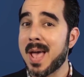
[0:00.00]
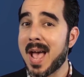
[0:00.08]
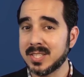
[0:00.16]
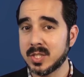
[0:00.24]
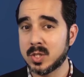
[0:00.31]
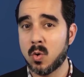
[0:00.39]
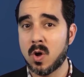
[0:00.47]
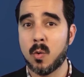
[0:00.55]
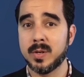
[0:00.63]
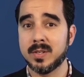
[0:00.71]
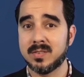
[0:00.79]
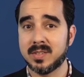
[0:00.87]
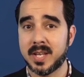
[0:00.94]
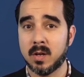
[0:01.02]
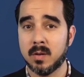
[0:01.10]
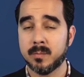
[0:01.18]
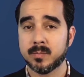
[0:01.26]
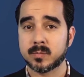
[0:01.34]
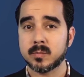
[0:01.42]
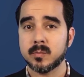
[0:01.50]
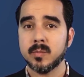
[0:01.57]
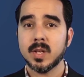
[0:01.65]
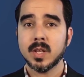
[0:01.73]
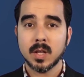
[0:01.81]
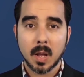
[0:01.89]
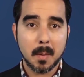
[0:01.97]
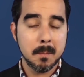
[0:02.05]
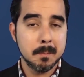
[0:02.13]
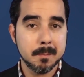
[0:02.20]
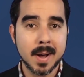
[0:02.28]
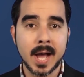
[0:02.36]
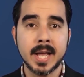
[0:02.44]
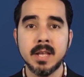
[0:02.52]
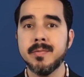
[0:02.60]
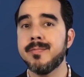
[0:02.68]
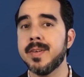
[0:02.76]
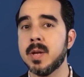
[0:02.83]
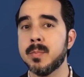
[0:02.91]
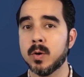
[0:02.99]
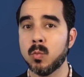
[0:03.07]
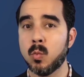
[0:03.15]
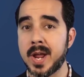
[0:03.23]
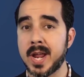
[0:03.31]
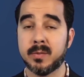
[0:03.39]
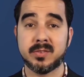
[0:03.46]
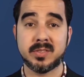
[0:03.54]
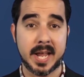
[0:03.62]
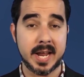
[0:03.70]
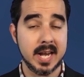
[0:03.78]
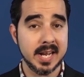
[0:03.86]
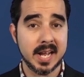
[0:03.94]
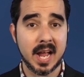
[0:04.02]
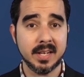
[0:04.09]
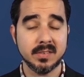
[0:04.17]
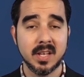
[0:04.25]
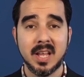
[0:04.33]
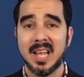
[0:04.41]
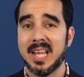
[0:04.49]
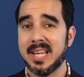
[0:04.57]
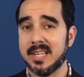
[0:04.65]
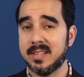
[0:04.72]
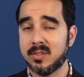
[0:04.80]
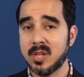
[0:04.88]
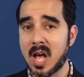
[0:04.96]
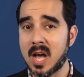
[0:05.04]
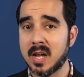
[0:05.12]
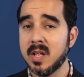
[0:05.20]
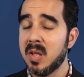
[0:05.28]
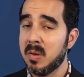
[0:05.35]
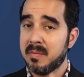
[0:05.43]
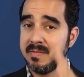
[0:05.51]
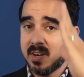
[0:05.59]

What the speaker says: magical how we scale. My favorite way of scaling, guys, is not